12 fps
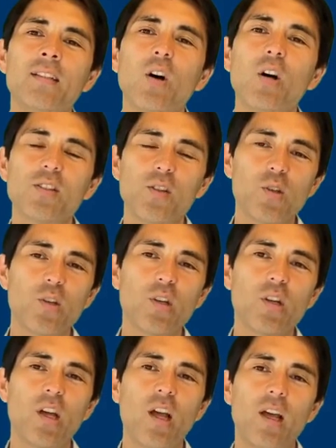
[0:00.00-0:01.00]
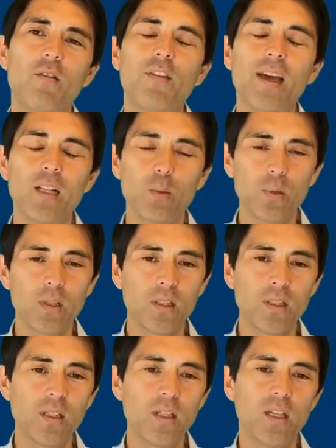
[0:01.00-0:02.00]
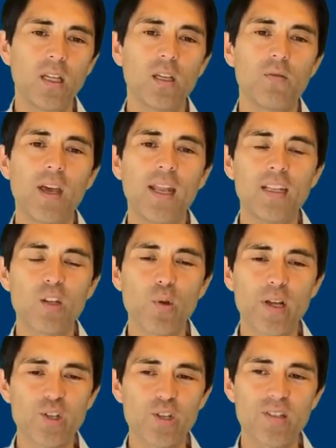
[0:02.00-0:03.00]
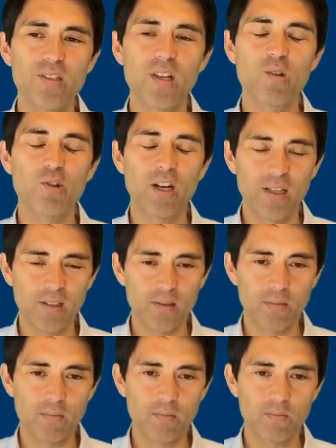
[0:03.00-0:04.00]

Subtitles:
also you're available if any questions arise.